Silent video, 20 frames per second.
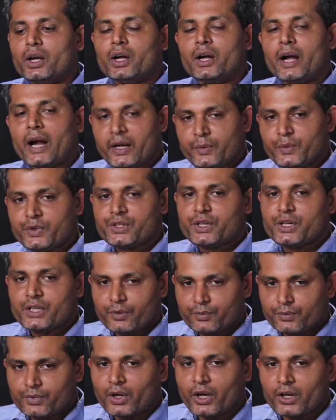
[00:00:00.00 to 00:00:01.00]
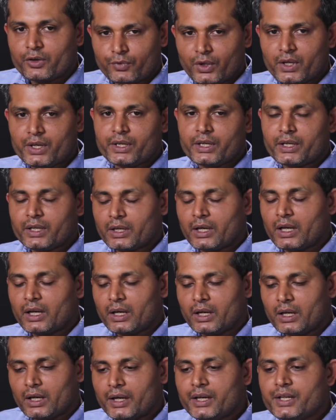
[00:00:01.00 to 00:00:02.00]
administrative or
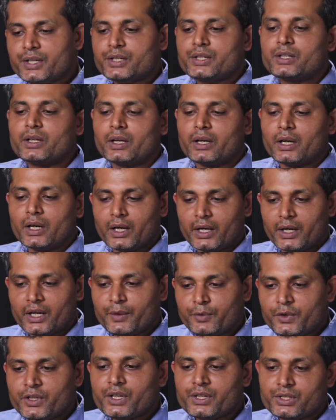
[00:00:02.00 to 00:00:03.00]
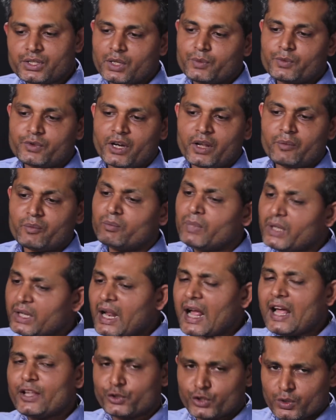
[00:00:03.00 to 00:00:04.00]
political definition of tribe. But
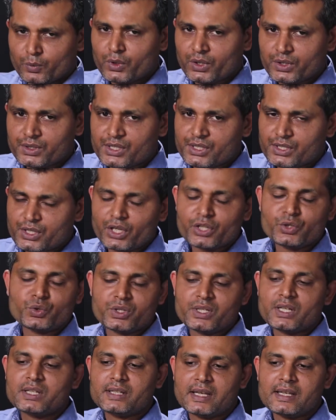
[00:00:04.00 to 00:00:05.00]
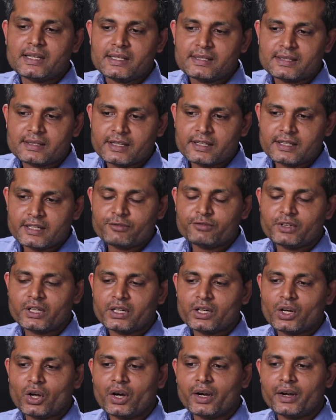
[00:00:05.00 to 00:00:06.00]
anthropologists or social scientists in
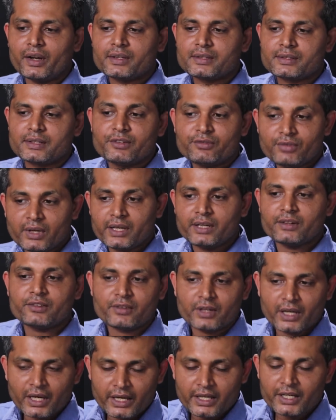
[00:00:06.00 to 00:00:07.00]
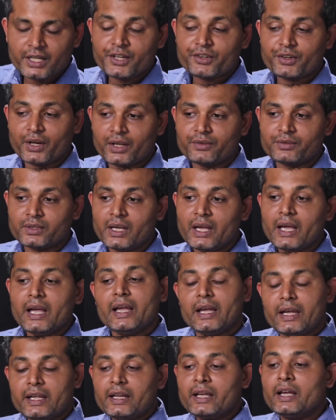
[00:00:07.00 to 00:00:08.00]
different contexts define Indian tribes
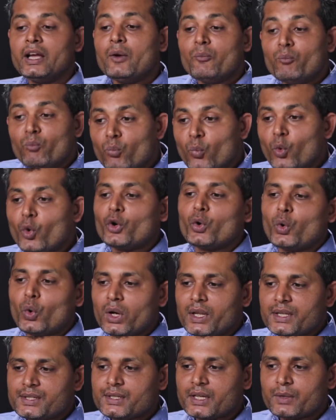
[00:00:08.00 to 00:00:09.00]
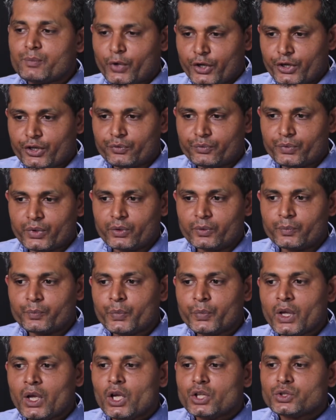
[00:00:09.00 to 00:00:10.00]
in a more holistic point of view.
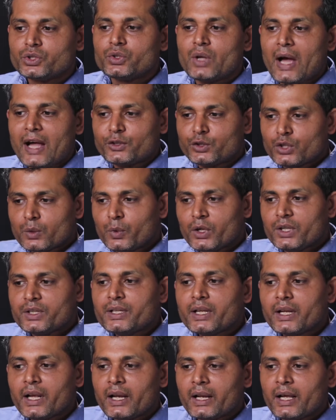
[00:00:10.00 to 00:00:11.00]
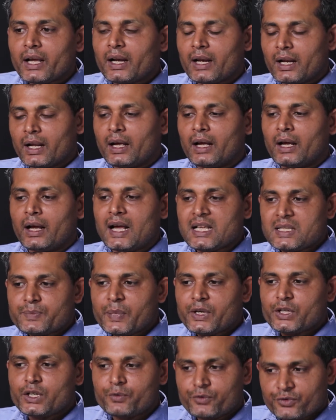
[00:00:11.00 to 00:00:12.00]
So the anthropological
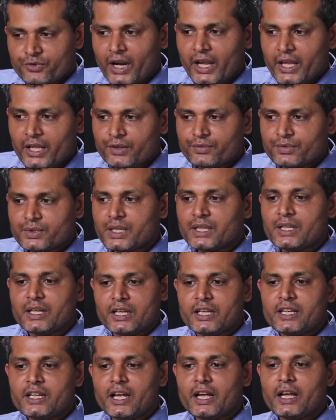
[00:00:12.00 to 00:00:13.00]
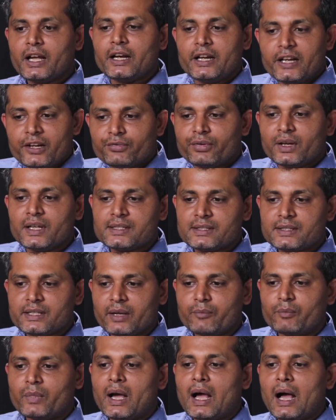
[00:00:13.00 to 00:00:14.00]
aspect of tribes in India defines
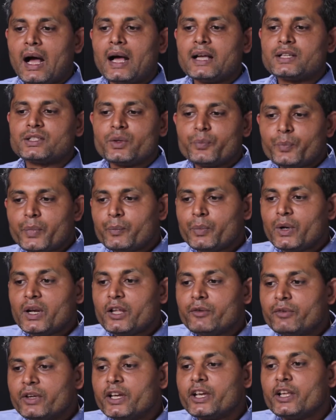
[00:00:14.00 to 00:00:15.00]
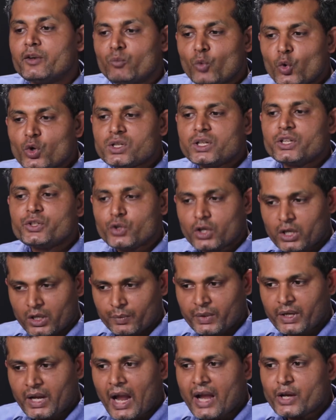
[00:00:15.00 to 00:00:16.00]
them as the people living in mostly
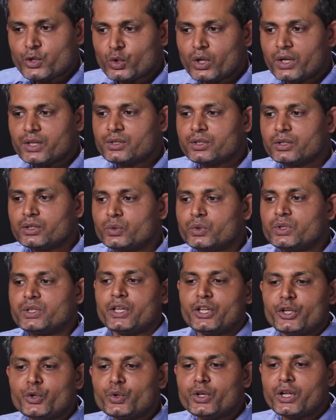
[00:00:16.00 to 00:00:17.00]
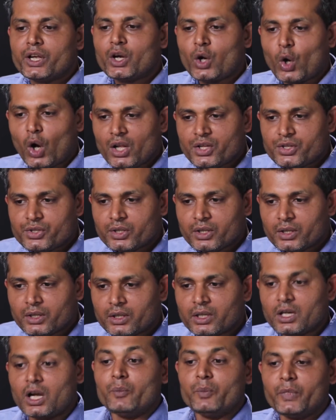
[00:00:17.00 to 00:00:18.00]
geographic isolation with a unique culture,
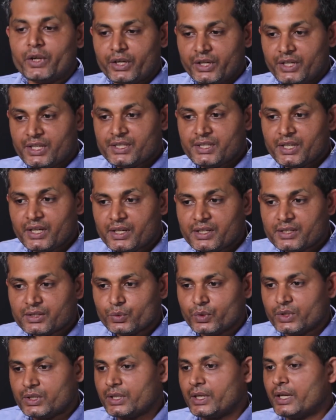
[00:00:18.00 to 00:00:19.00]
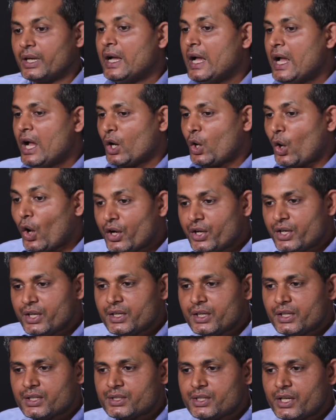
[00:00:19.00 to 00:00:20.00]
common descents, with a
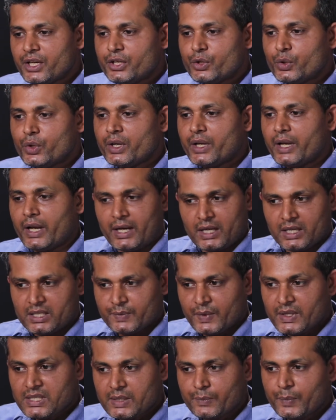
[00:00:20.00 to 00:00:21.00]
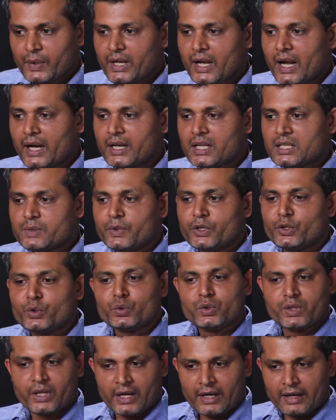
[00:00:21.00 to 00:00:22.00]
continuous territory and specific attachment to
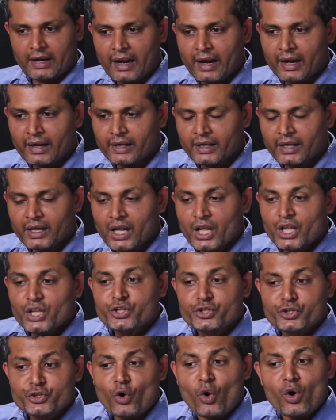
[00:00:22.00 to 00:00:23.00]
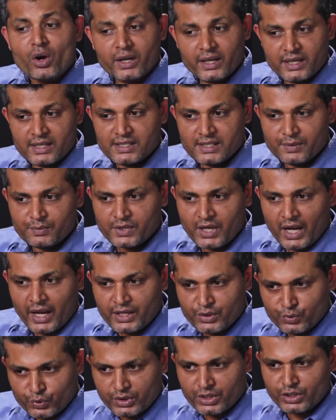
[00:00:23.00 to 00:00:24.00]
their land, strong kinship
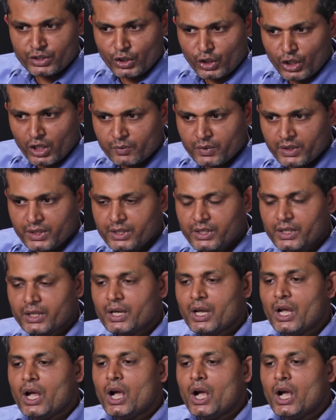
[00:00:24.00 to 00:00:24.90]
ties within the community,